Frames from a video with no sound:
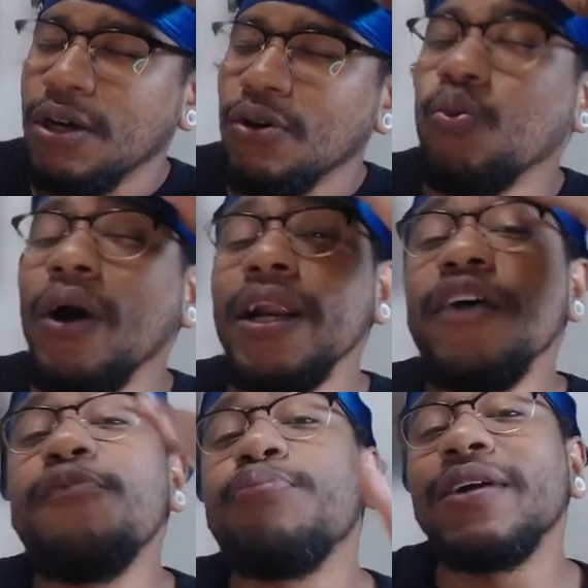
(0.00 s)
One
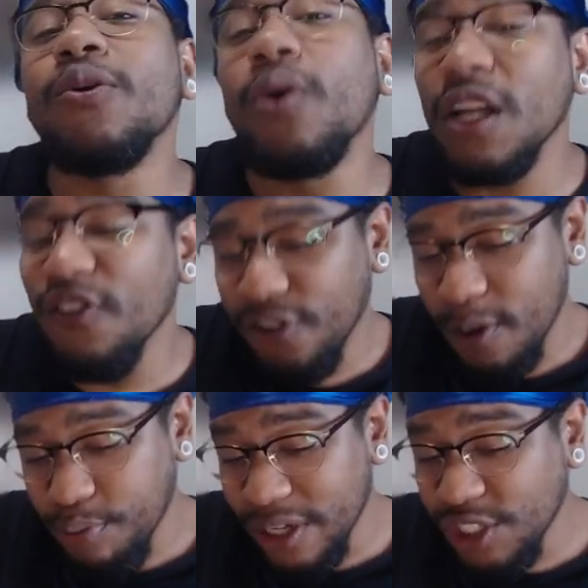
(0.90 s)

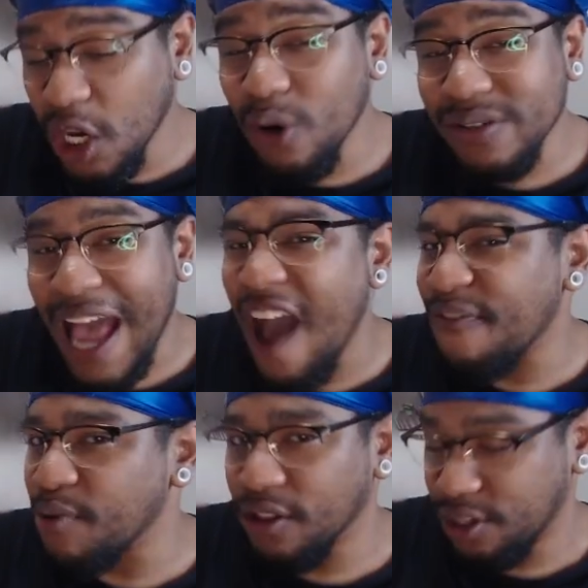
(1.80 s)
of Prince Yo's half
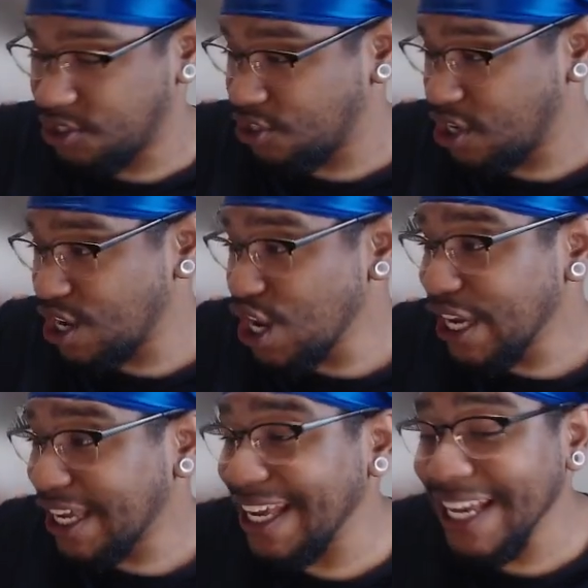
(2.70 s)
brothers.
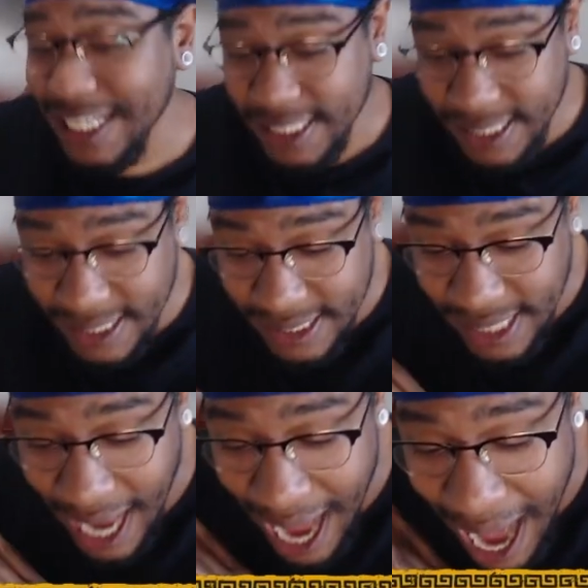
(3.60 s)
He is
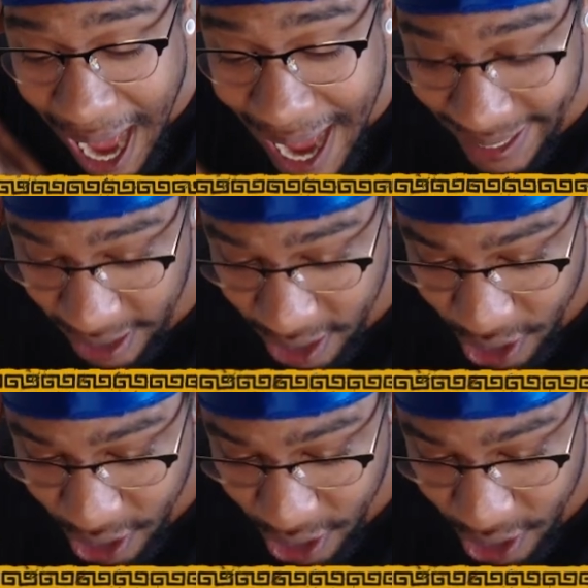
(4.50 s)
tight.